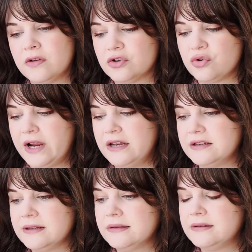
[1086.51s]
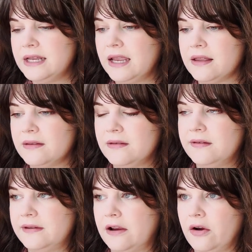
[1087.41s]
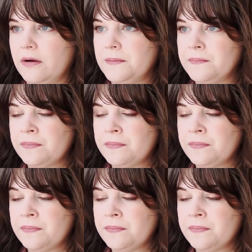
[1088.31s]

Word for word: little train ticket sticker.